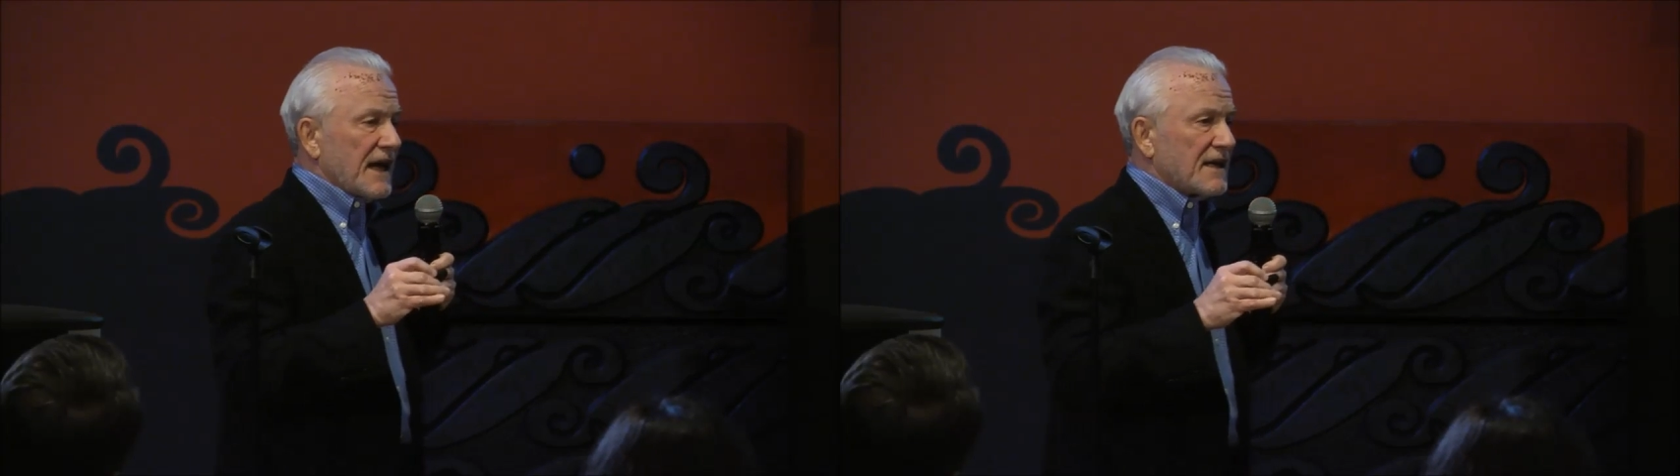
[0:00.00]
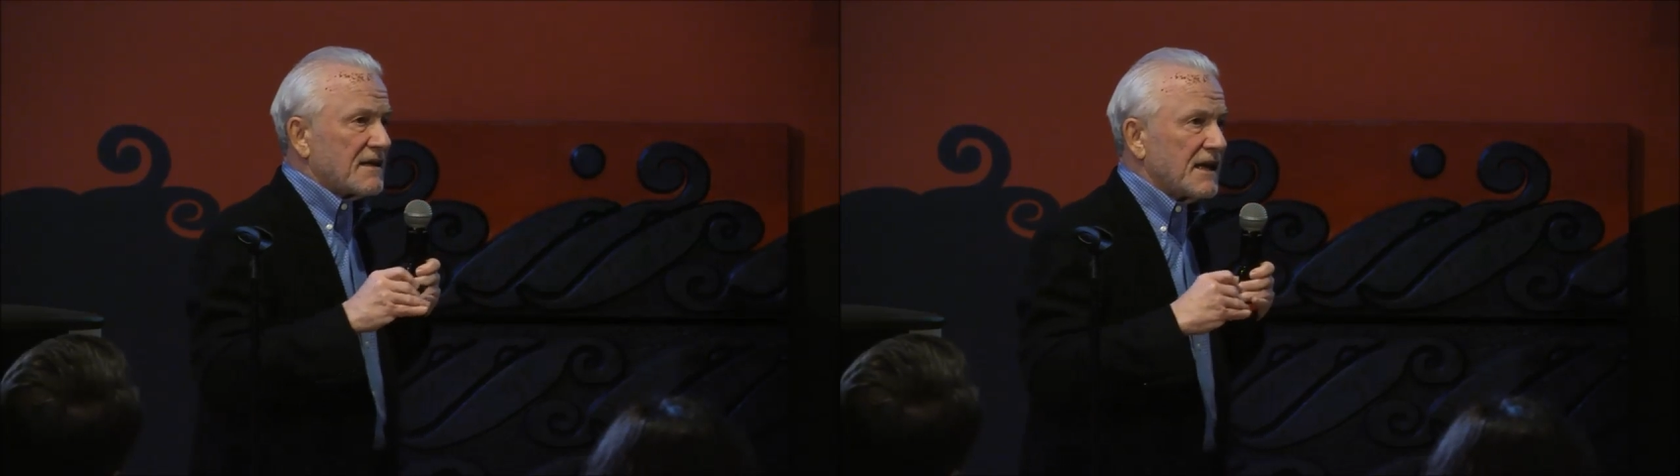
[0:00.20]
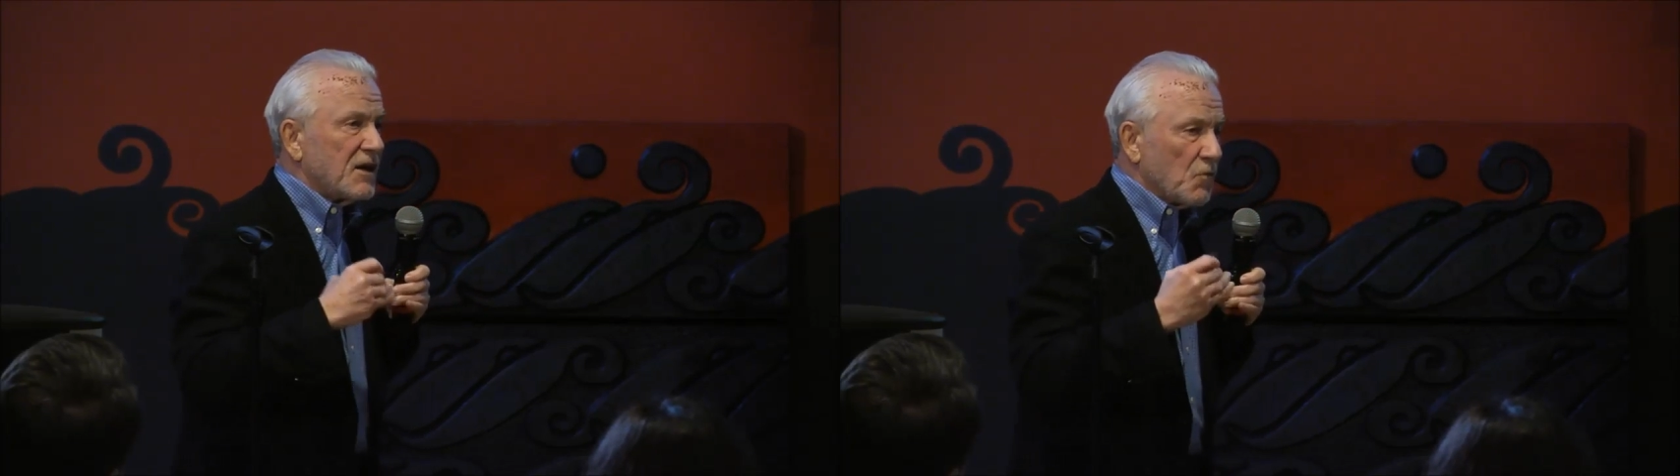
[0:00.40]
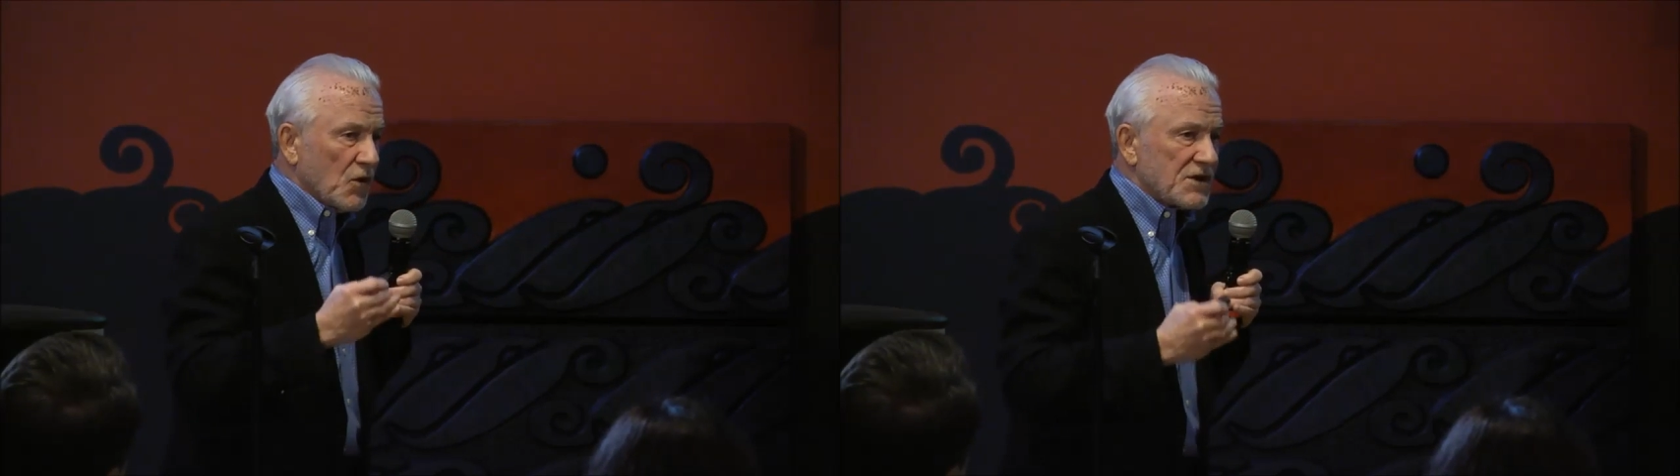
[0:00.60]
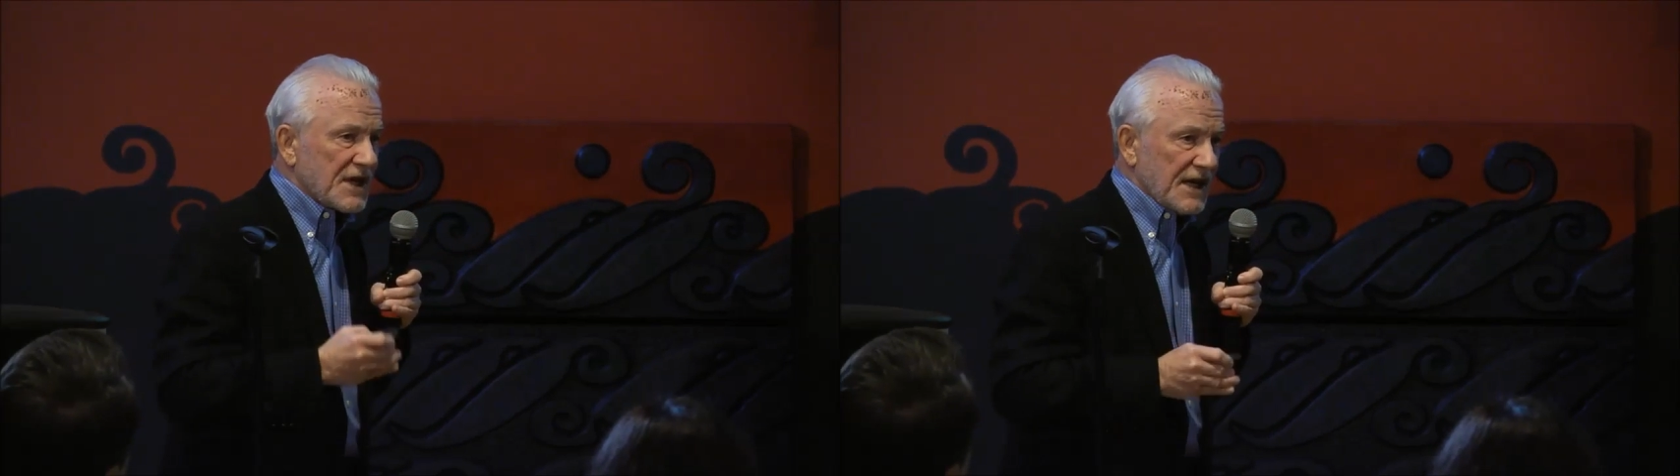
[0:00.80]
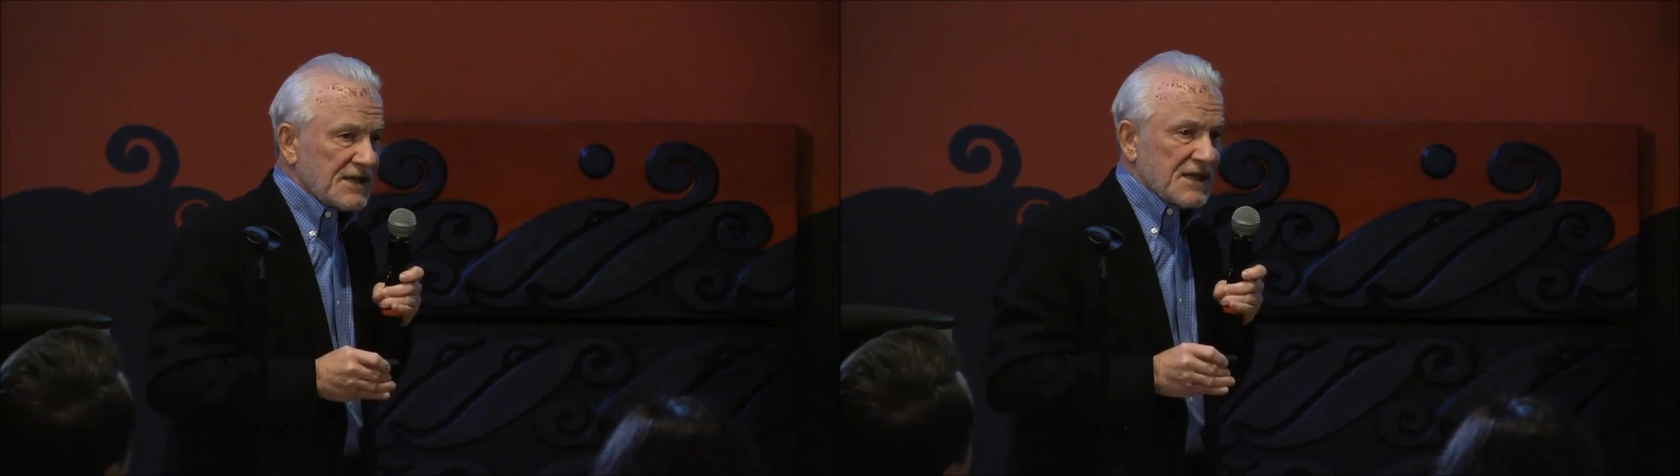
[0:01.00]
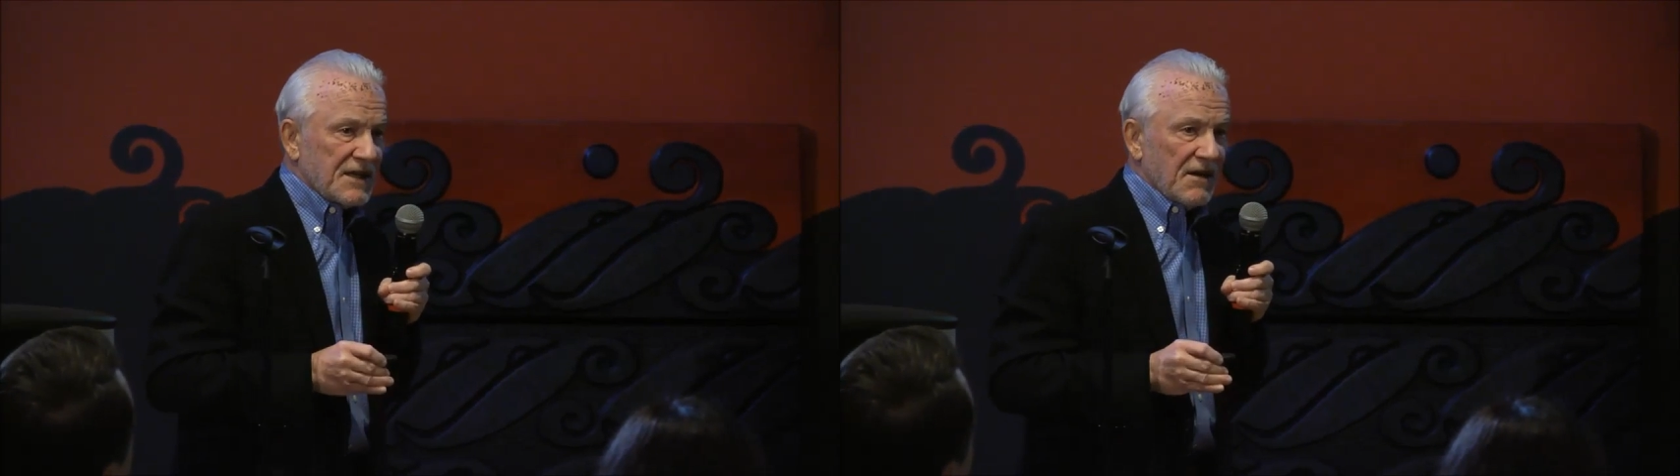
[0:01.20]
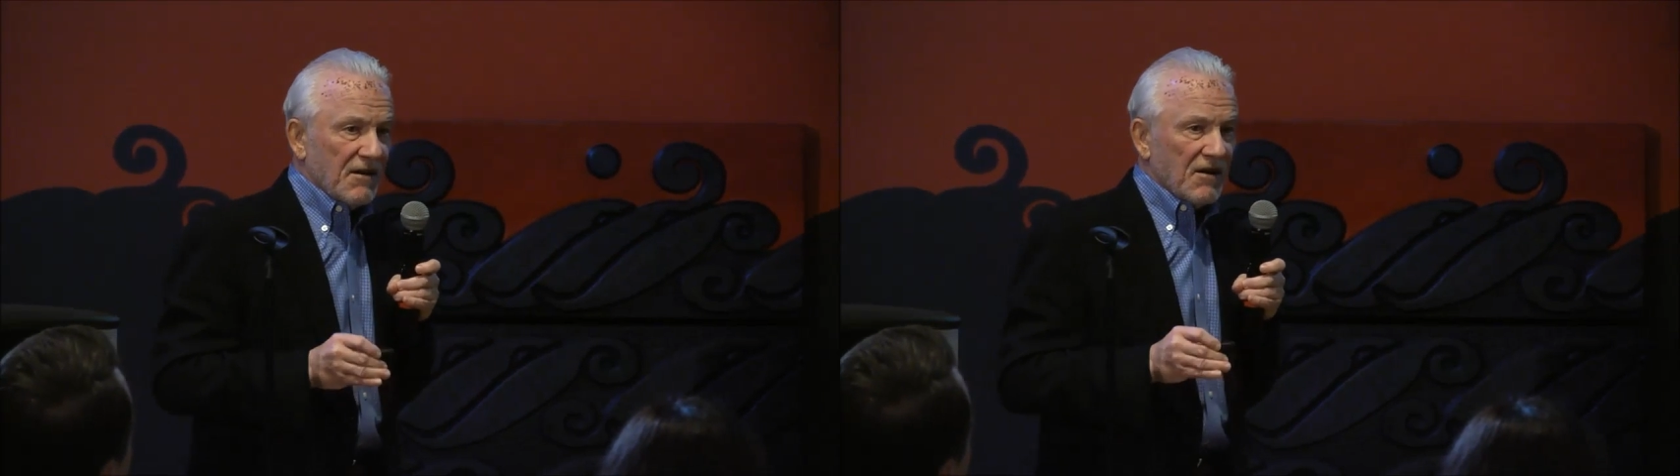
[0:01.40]
at the worst case
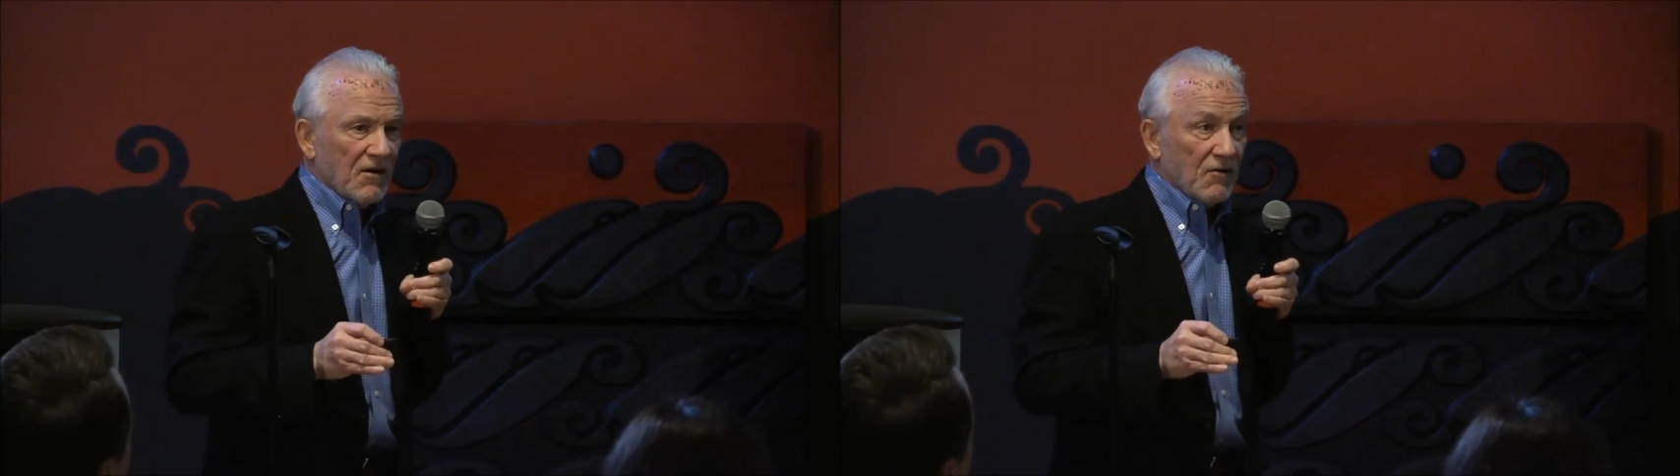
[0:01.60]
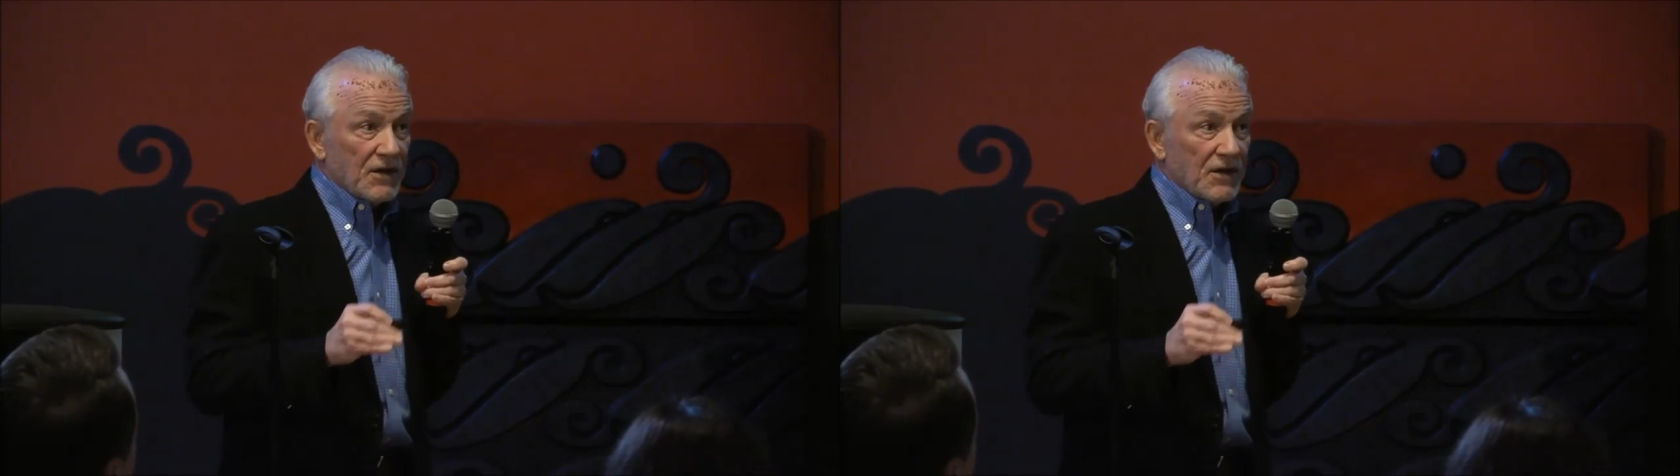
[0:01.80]
scenario,